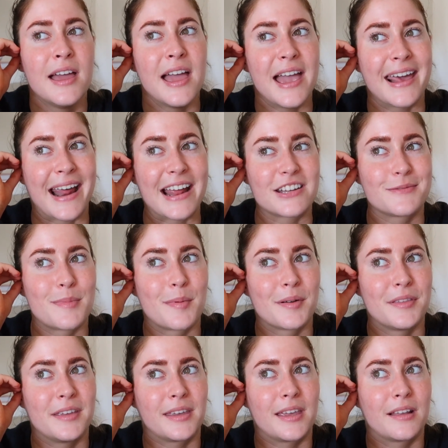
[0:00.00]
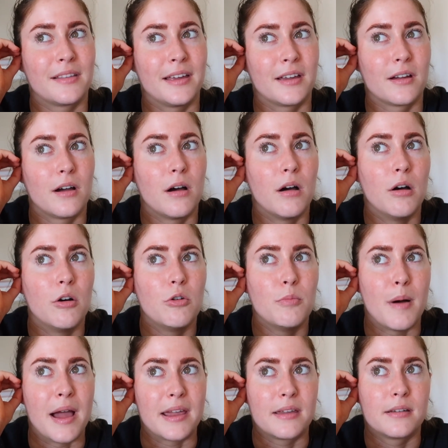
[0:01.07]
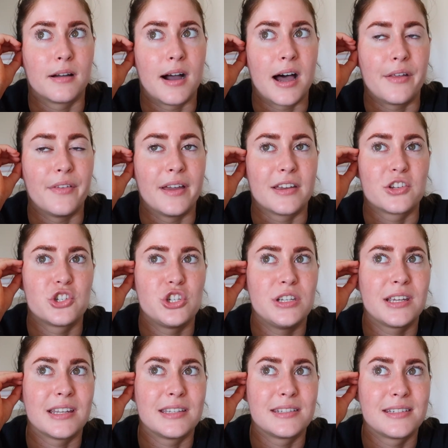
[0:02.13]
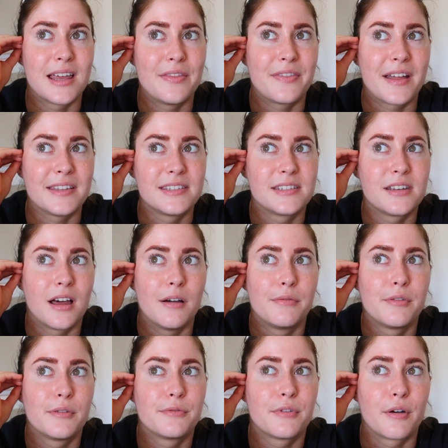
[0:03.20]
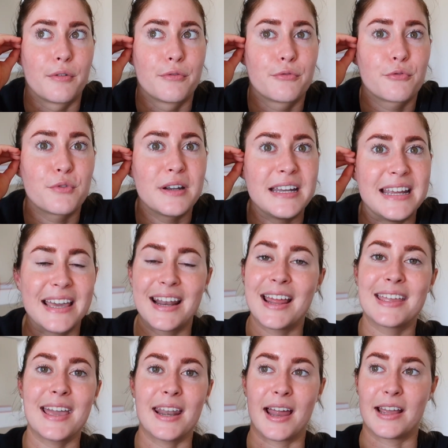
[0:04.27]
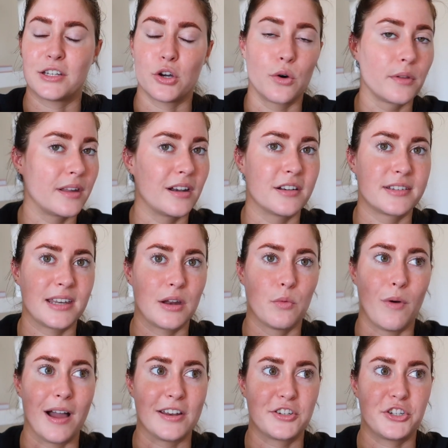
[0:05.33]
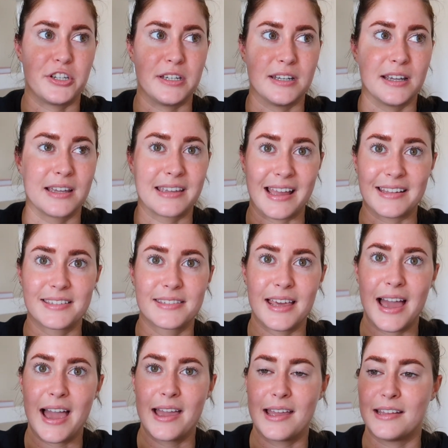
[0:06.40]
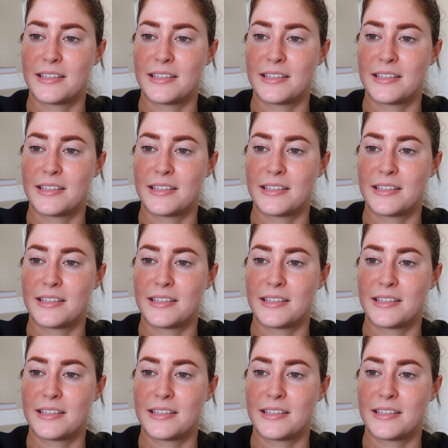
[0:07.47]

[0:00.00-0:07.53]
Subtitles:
And I just remember thinking like, oh my God, like she gets sent that stuff for free. And I get it. I totally understand why she gets that.